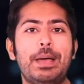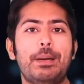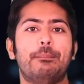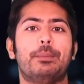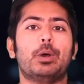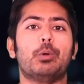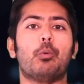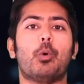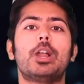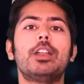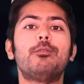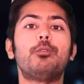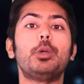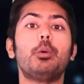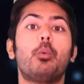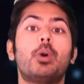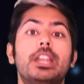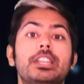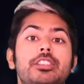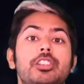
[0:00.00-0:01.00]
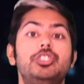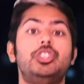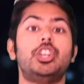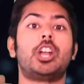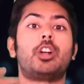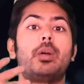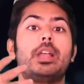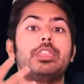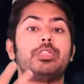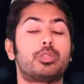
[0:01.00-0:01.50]
But what if we wanted to
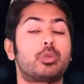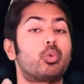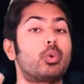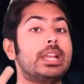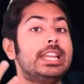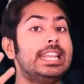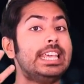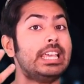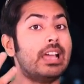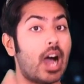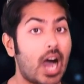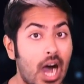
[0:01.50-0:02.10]
generate 3D